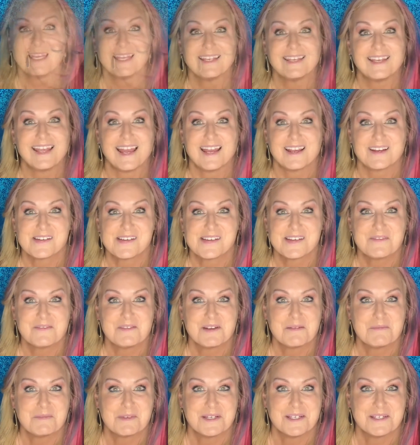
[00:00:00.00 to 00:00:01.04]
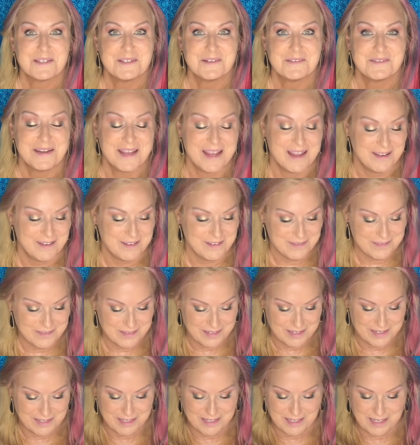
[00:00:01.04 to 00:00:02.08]
And actually what I'm going to do now
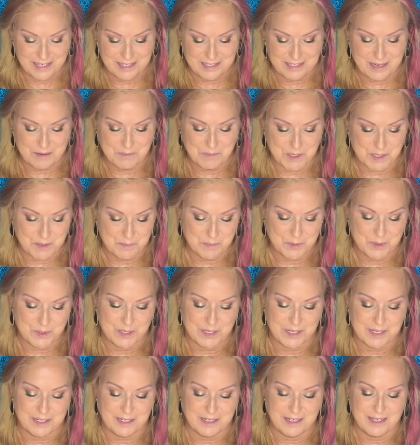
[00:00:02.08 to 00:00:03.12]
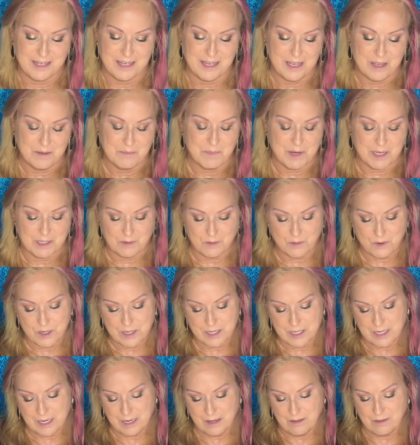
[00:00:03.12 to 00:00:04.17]
is I'm going to put my Laura
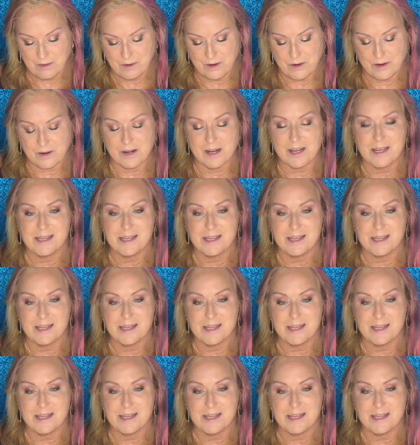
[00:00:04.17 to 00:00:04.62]
Geller